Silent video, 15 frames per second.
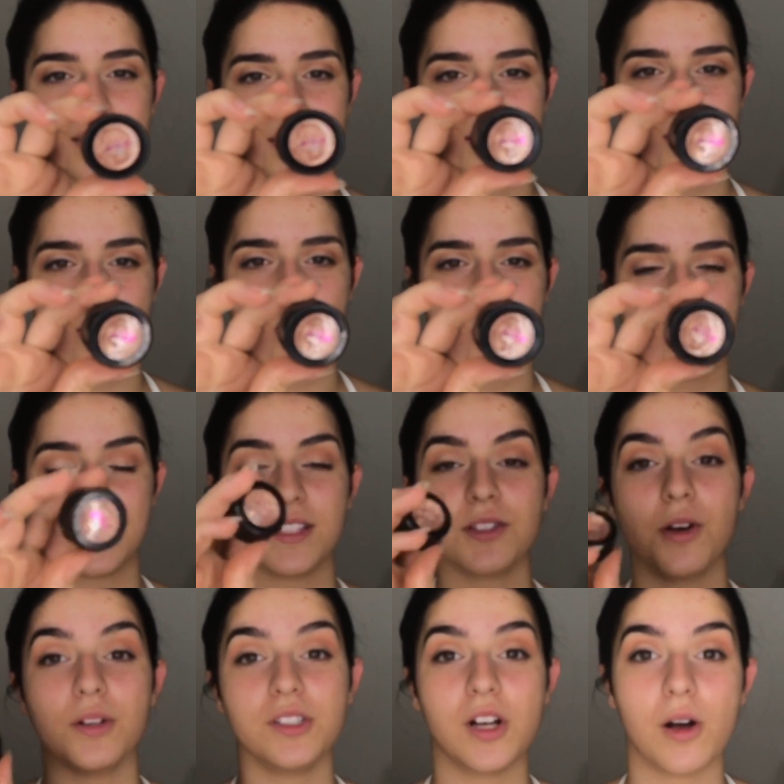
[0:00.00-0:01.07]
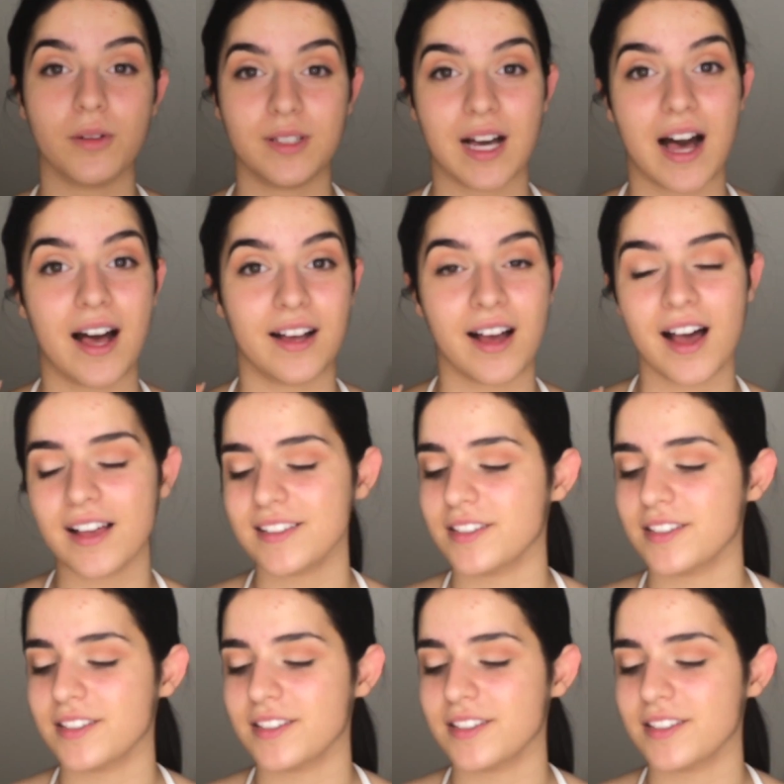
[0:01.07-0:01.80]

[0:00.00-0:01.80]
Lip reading: So this is called Gold Gaga.